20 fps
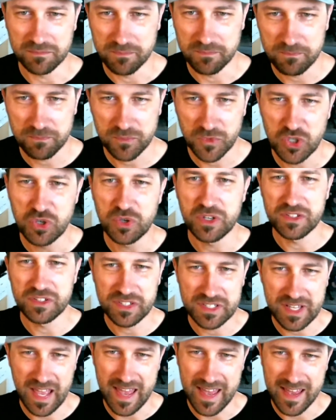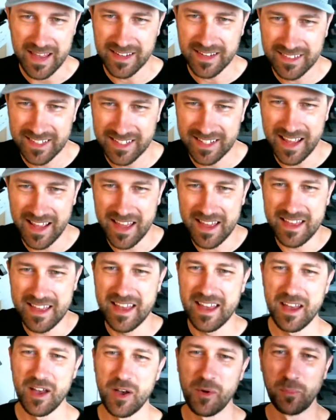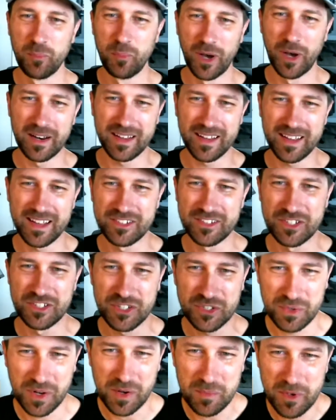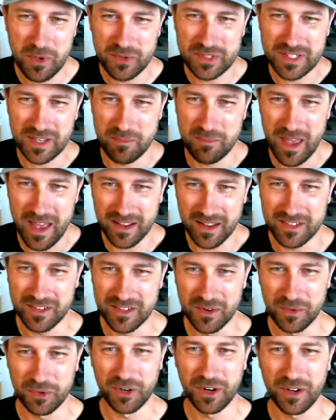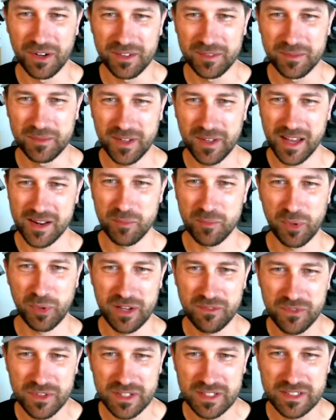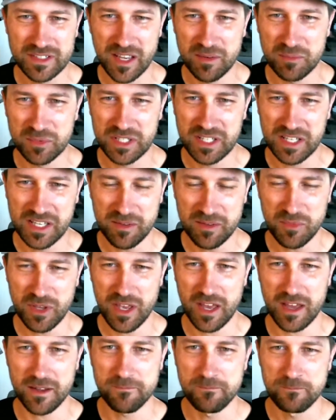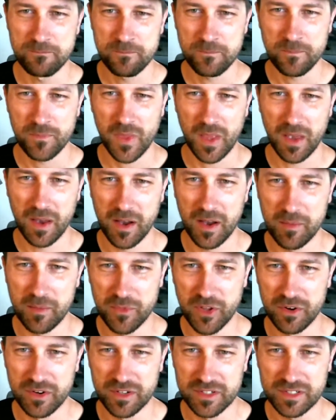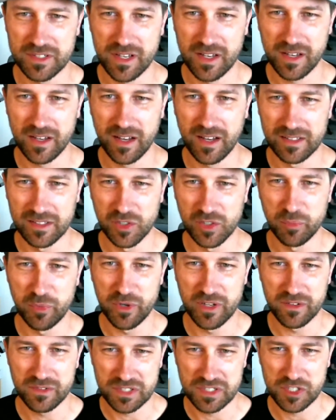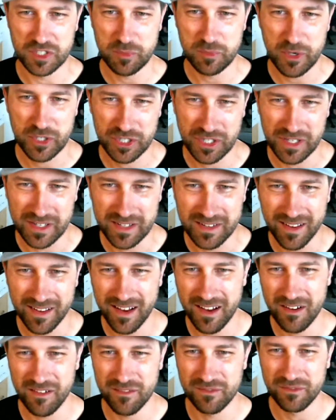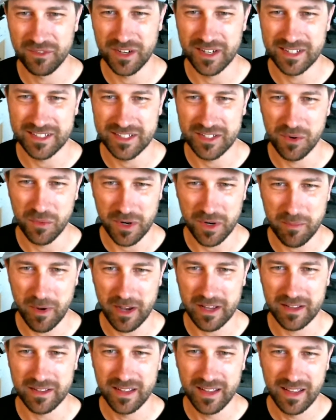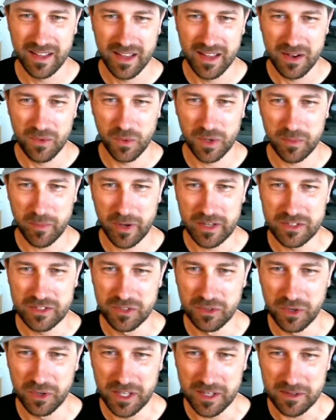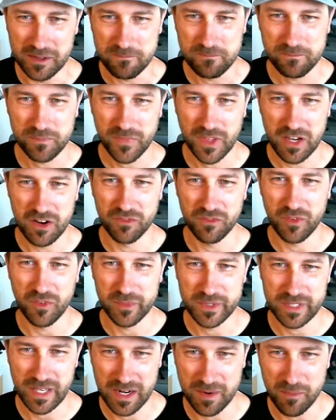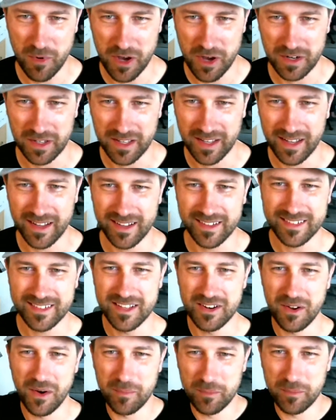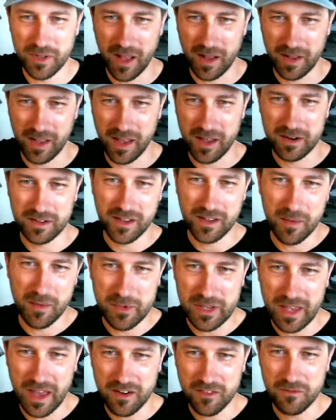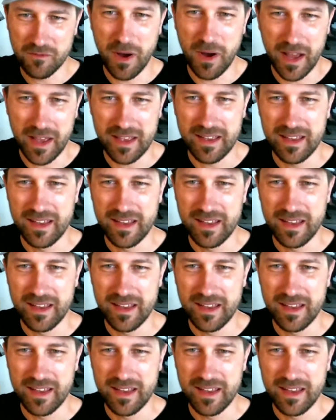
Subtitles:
You can stay today. But it just struck me. I was like, man, we're all kind of playing for the same team, yet there is a little bit of suspicion of, what am I doing here from Santa Monica? I'm kind of coming out of my